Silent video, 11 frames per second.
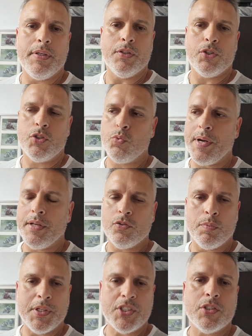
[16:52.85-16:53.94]
You're sweating so
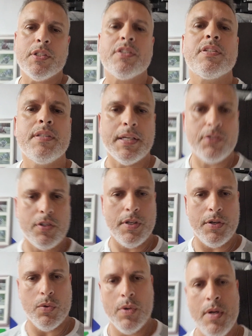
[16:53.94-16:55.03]
much it just sticks to
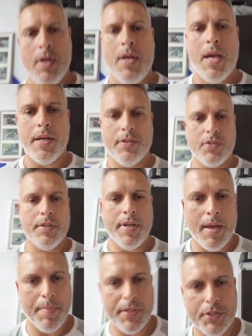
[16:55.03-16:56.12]
you, and it's a
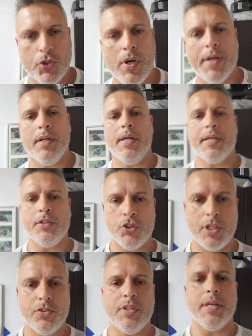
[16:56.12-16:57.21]
nightmare to try to like
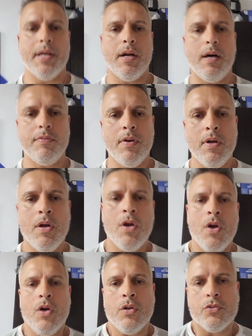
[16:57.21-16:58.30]
adjust and get off.
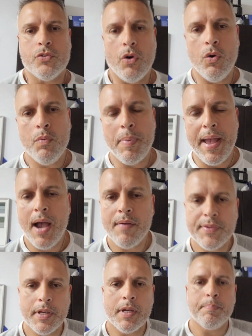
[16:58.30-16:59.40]
So by
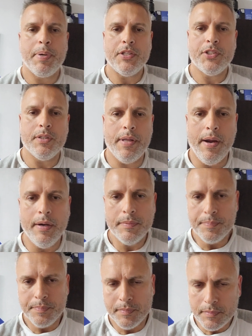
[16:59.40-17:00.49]
having the compression layer,
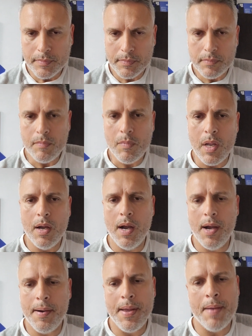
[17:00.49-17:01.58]

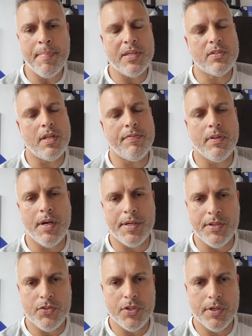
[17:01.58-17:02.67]
it makes life a lot
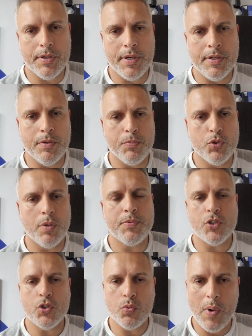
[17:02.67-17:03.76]
easier. It absorbs the
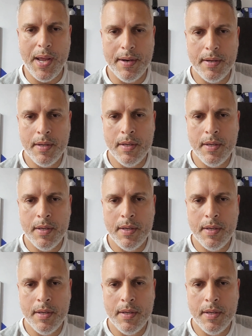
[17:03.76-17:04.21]
sweat.